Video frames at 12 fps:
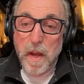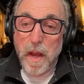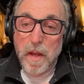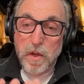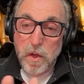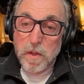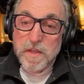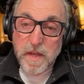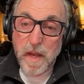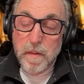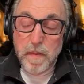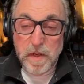And you'd say
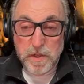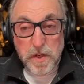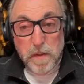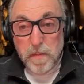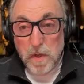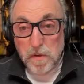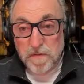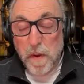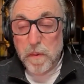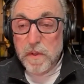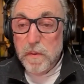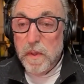to me, Jim, if I
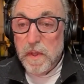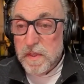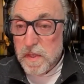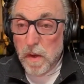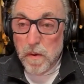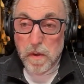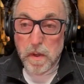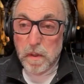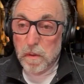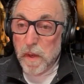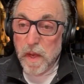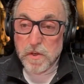were doing this out on a
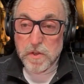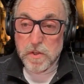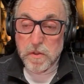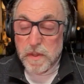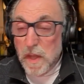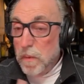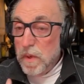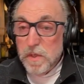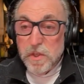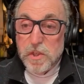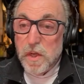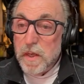location shoot, that would have
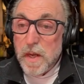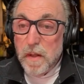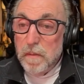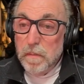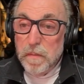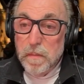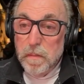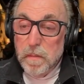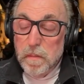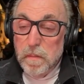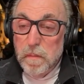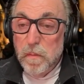just shut down.
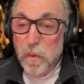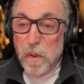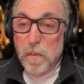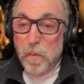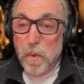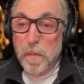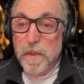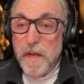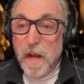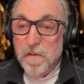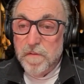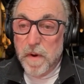We'd have been
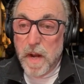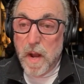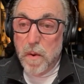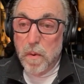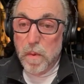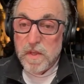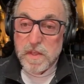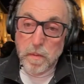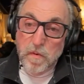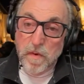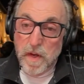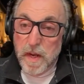down for an hour while
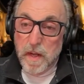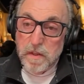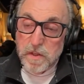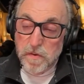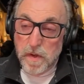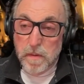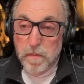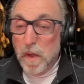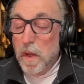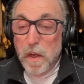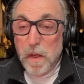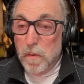someone ran down the street.
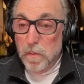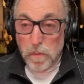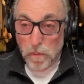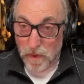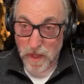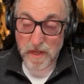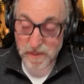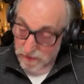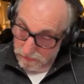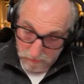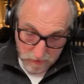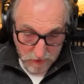And, with us,
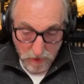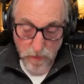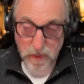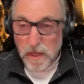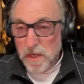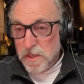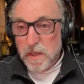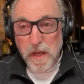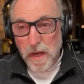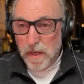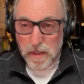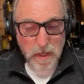just go in the kitchen,
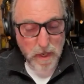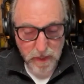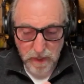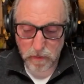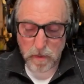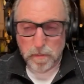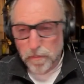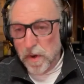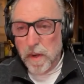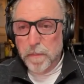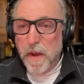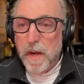cut another one, bring
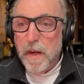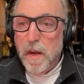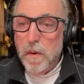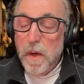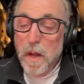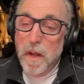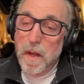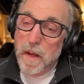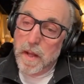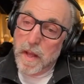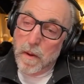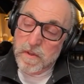it back out.
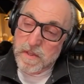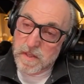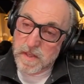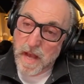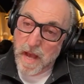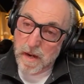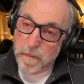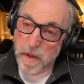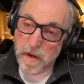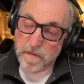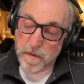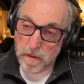And that was this added
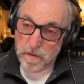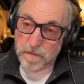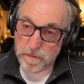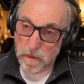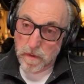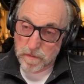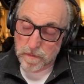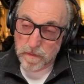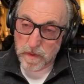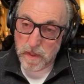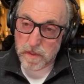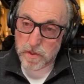benefit of
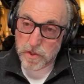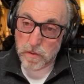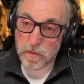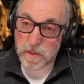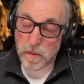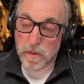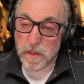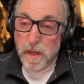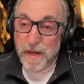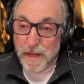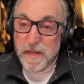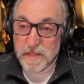these shoots that were
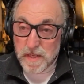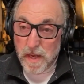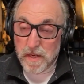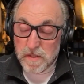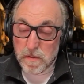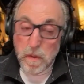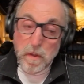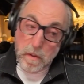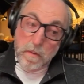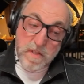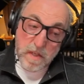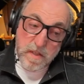done inside a studio that
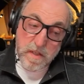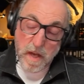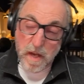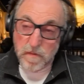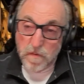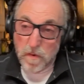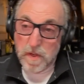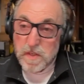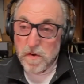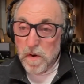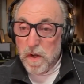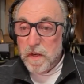was inside of a
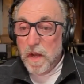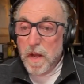restaurant.